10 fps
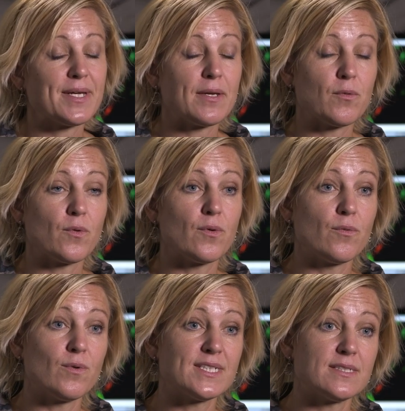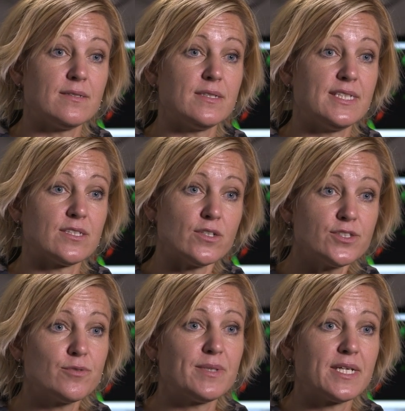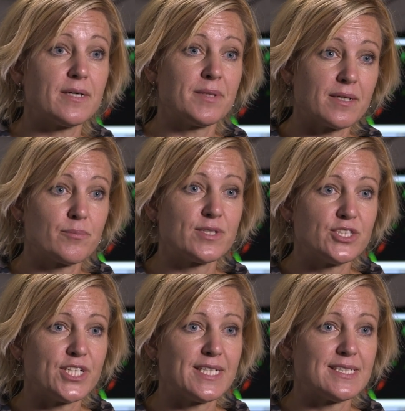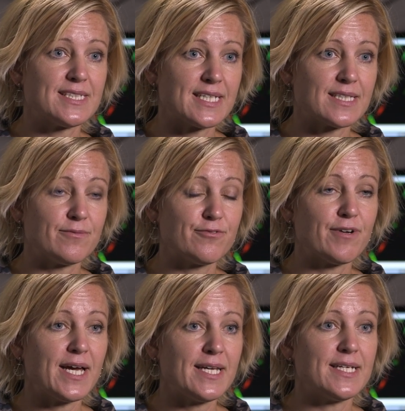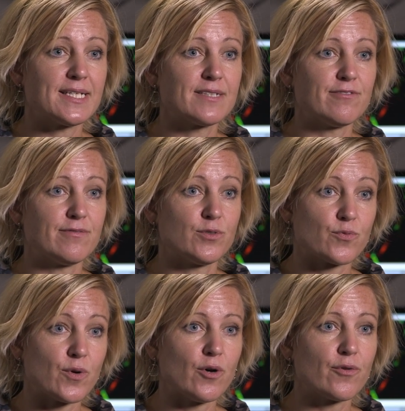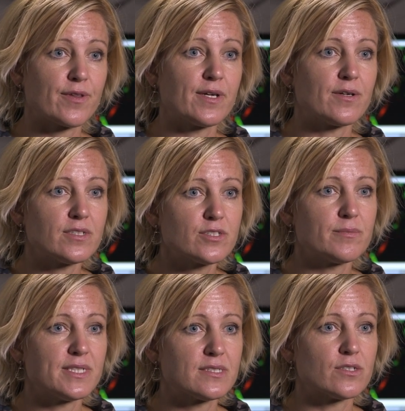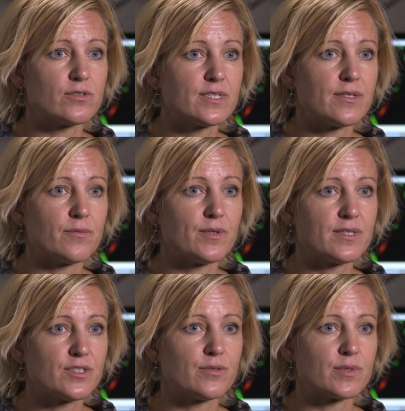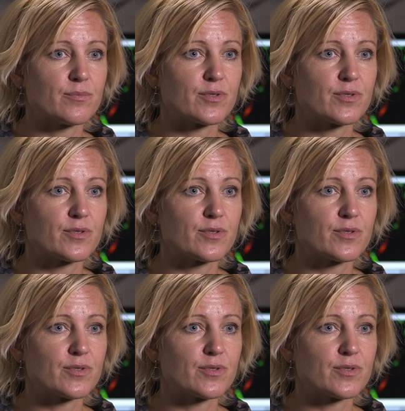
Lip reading: but what is also becoming appreciated is that lymphatic growth can also be associated with tumor